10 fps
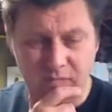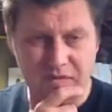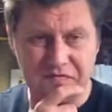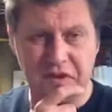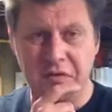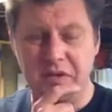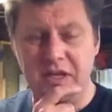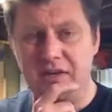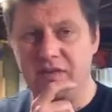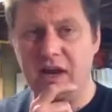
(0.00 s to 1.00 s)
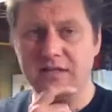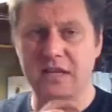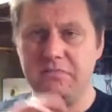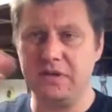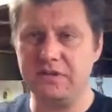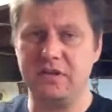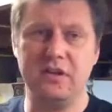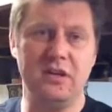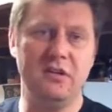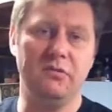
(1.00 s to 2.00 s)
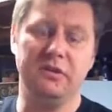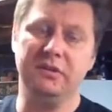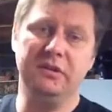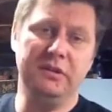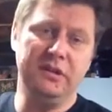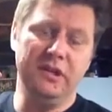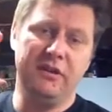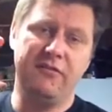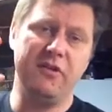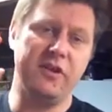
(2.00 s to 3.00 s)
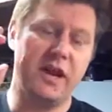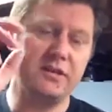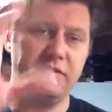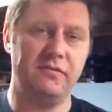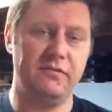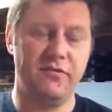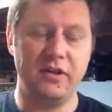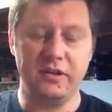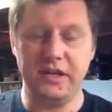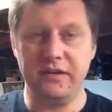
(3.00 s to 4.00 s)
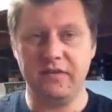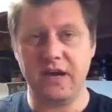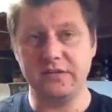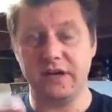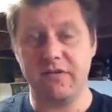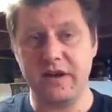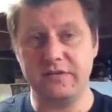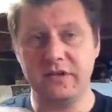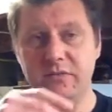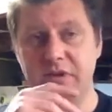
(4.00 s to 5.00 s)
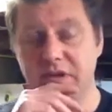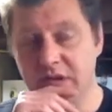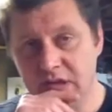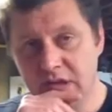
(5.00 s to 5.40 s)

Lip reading: I'm following the lead of guys like Big CQ and following the lead of guys like Craig Tube, and